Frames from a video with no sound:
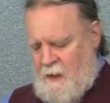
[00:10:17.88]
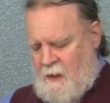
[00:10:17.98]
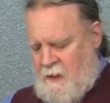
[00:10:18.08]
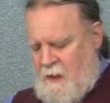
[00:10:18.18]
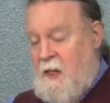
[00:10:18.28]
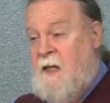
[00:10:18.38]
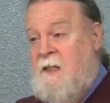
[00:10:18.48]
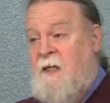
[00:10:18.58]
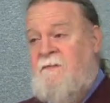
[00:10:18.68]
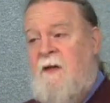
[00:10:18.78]
Uh, and
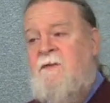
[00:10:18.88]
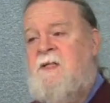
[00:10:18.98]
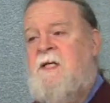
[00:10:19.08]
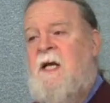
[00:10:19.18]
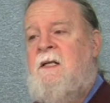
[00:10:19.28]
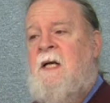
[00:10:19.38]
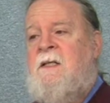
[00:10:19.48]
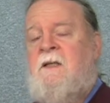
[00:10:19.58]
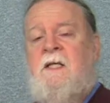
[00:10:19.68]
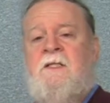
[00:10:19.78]
they've even said
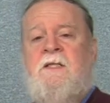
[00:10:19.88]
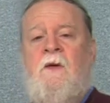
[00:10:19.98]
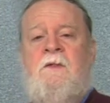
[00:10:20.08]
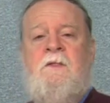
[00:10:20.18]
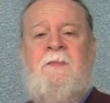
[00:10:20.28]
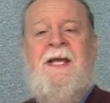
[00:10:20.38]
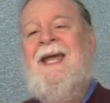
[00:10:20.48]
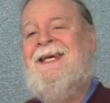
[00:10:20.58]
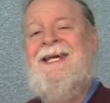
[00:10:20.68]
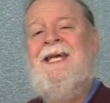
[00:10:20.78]
that this is going to be
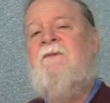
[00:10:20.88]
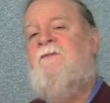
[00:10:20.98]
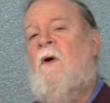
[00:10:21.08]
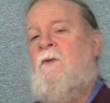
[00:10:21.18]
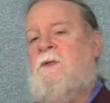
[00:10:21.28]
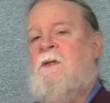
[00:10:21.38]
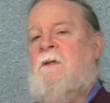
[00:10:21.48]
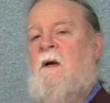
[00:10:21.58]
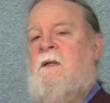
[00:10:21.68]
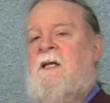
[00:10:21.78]
a key vote
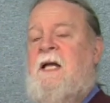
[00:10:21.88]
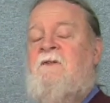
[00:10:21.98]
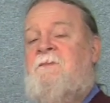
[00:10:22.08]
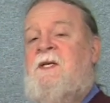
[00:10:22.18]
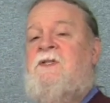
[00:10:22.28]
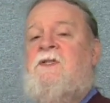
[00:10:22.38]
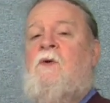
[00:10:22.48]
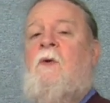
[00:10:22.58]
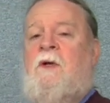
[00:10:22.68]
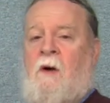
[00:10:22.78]
on the AFP
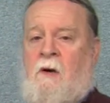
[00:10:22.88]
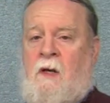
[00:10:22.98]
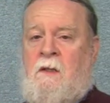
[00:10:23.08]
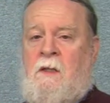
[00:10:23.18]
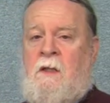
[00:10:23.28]
scorecard